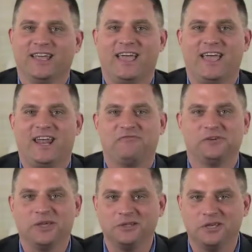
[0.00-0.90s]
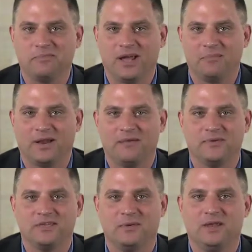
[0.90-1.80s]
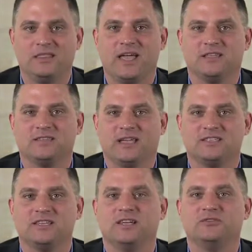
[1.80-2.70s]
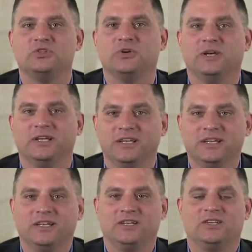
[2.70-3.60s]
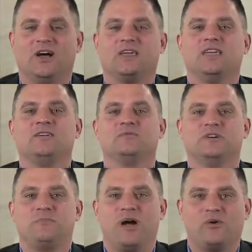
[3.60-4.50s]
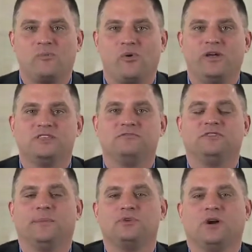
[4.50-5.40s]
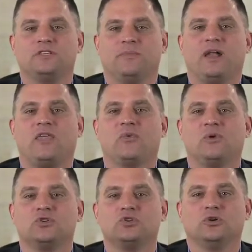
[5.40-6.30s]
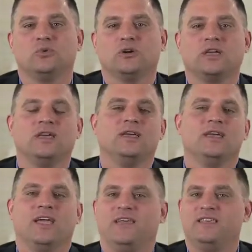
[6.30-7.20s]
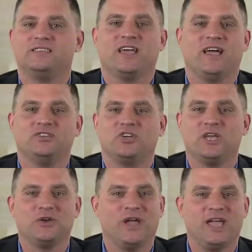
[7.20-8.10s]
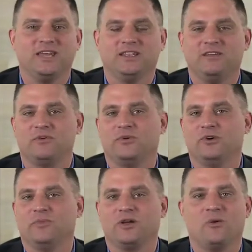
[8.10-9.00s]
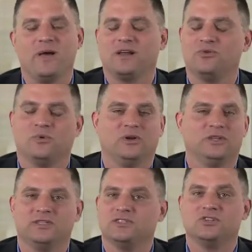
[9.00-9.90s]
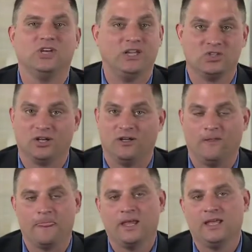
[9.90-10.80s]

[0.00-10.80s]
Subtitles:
And I feel guilty about it, but I've been committing that sin of should. Talking with PowerPoints and flip charts about how the world should work, and these guys shake your hand and leave the room and go back to a world that doesn't change at all.